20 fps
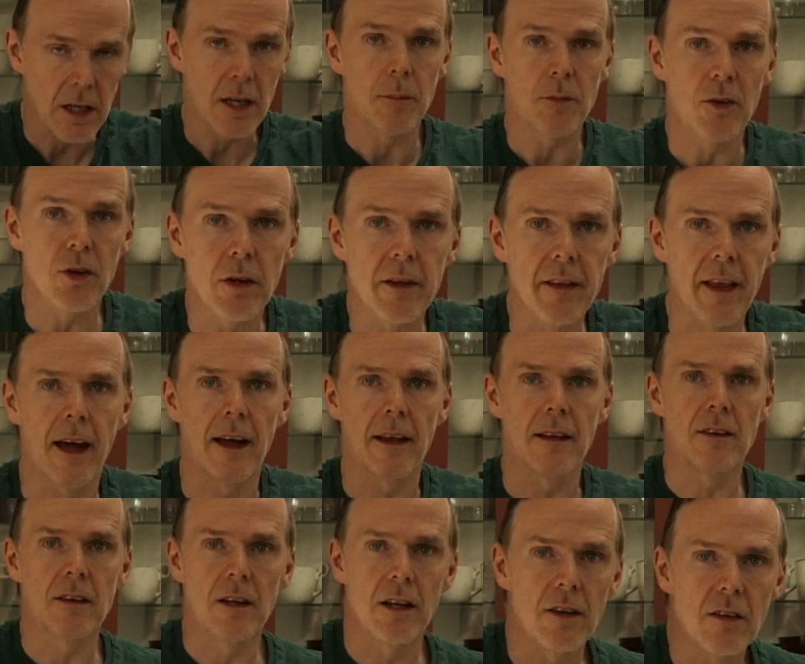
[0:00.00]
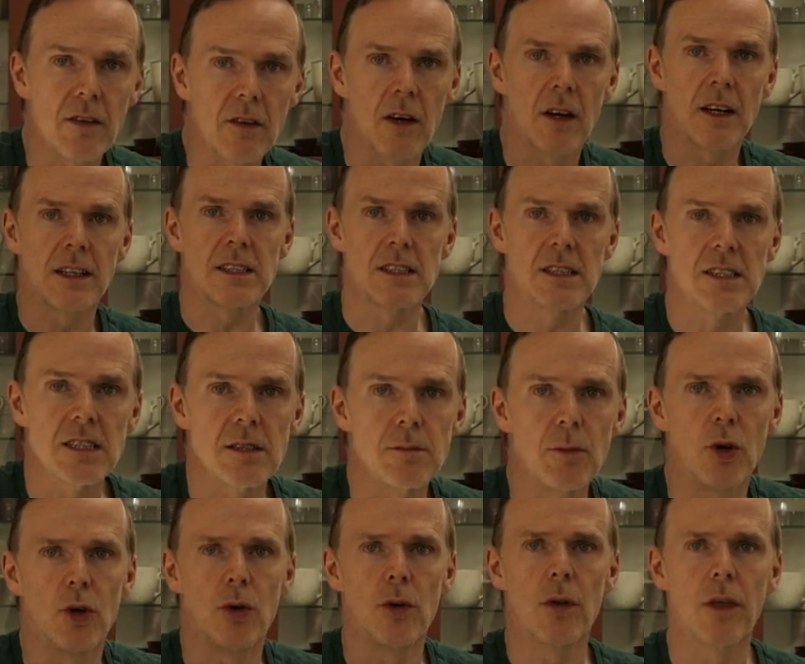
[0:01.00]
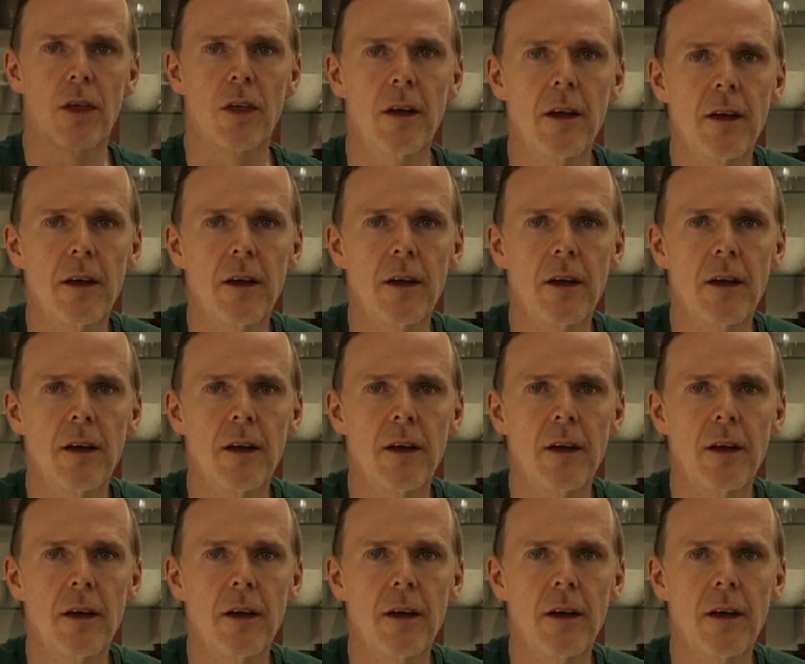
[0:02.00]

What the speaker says: keep doing that until it's nice and smooth.